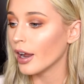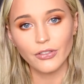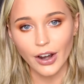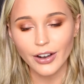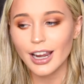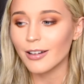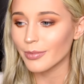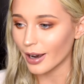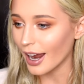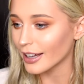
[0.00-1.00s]
Very
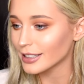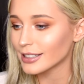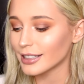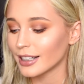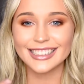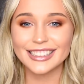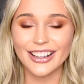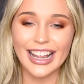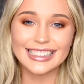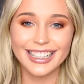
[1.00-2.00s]
impressed.
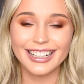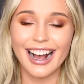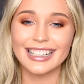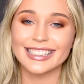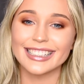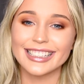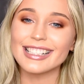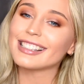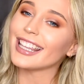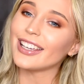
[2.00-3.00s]
So that's it guys, this
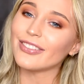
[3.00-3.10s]
is the